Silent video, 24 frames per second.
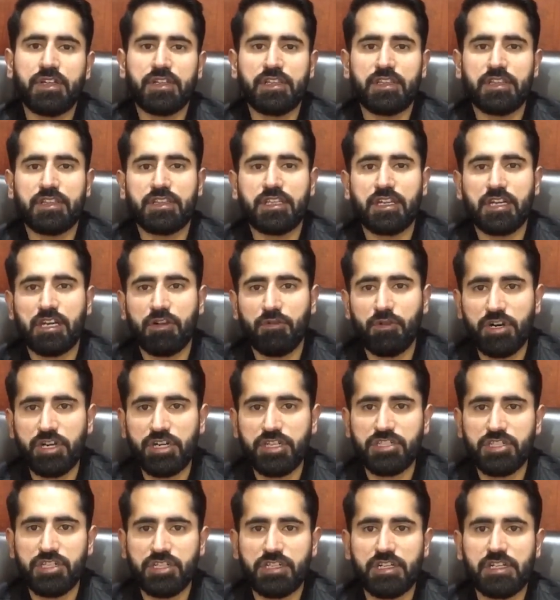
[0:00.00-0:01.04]
the Governor
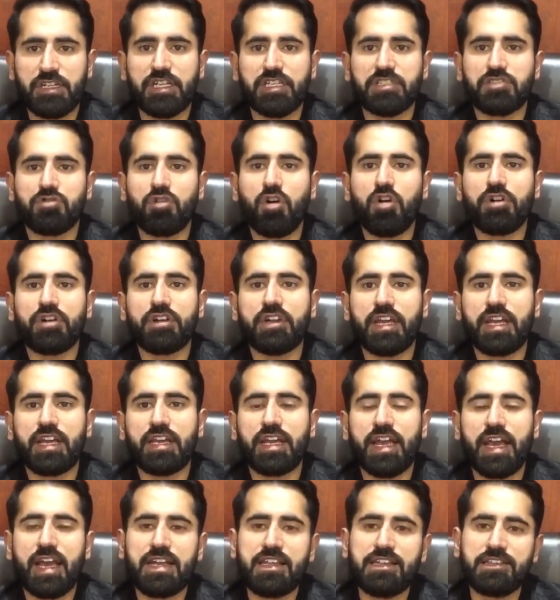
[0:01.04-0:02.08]
General does not
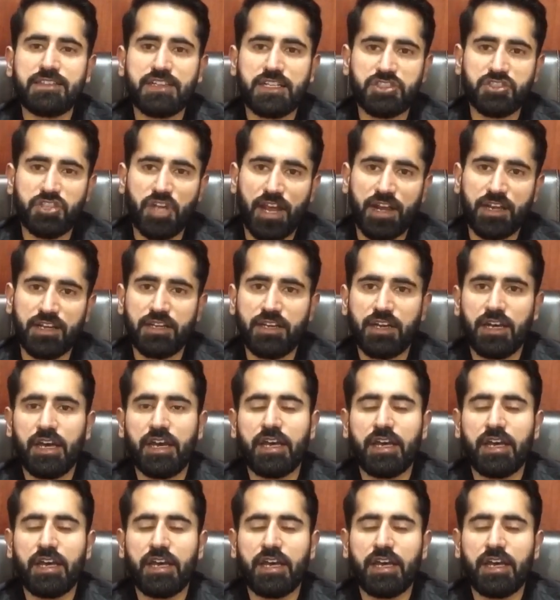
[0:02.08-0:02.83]
take any such act,